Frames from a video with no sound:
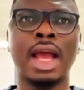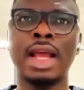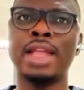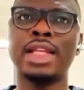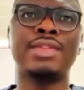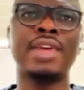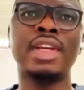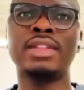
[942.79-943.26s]

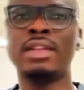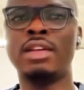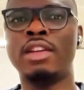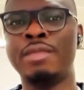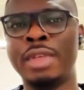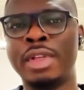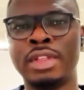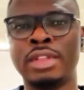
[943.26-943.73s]
as far as the
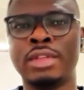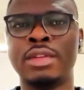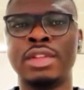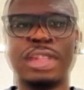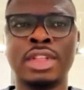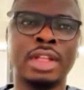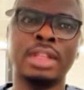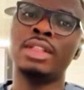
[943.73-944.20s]
government is
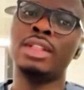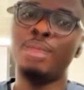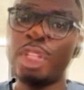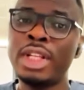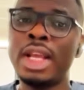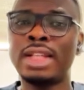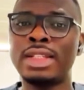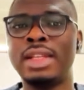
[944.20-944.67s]
concerned, the
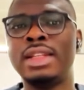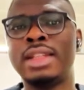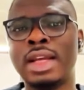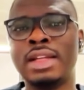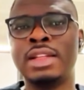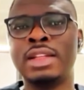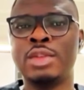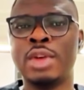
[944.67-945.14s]
money has
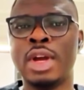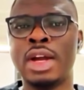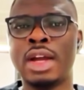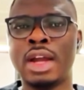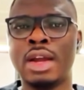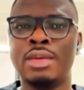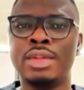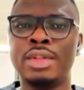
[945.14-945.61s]
entered into your
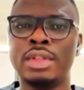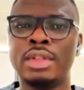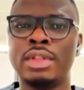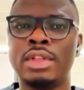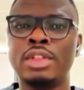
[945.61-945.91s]
account.